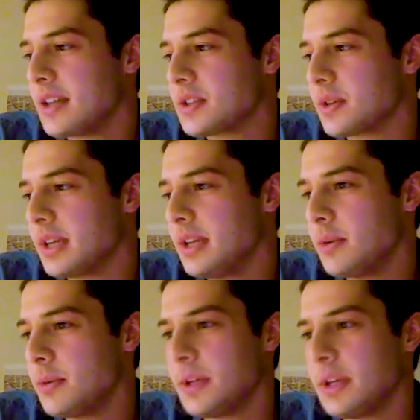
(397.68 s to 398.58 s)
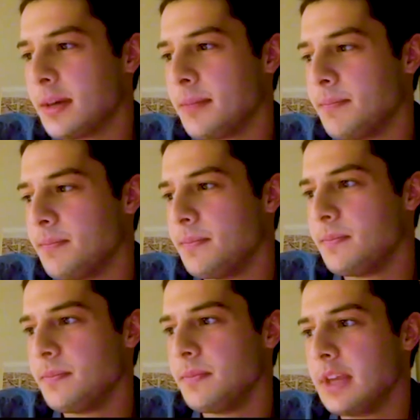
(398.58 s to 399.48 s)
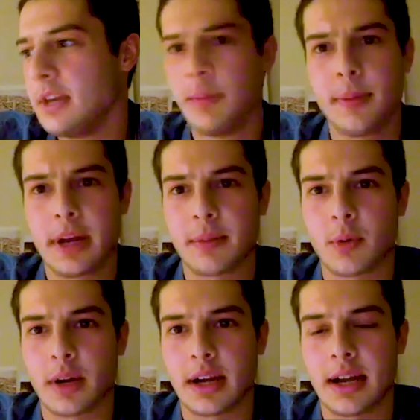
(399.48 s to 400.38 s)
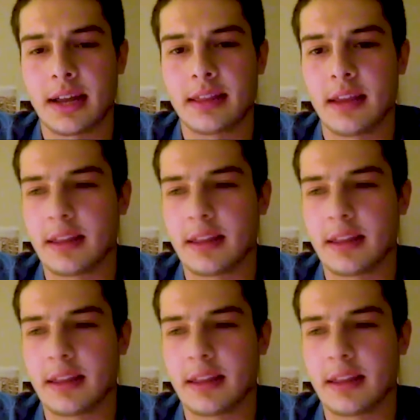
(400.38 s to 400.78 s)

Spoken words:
And so he would be my number one guy.